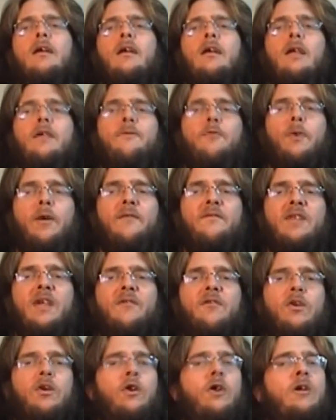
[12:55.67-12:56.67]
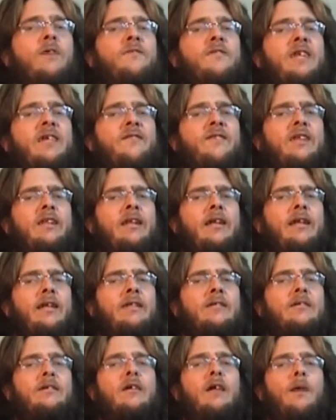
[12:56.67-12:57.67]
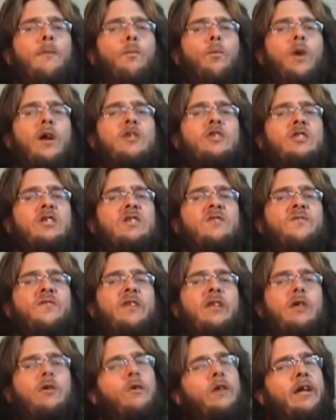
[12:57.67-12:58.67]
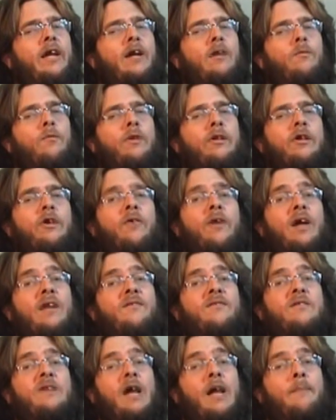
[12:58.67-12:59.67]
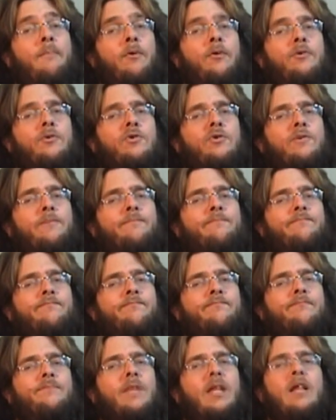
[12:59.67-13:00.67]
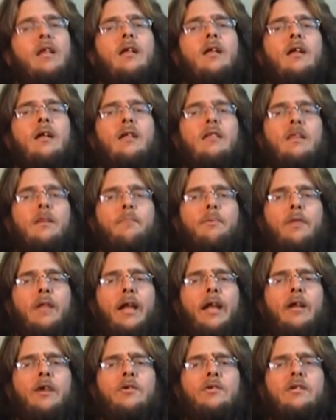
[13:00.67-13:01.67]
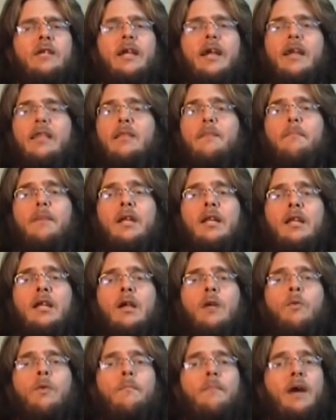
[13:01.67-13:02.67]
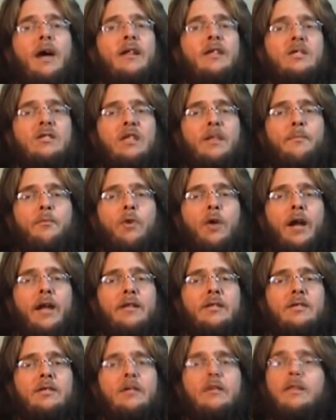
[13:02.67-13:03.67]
If you have never heard of DVDs, come watch this video again when you're out of diapers. The players and the media were modestly priced.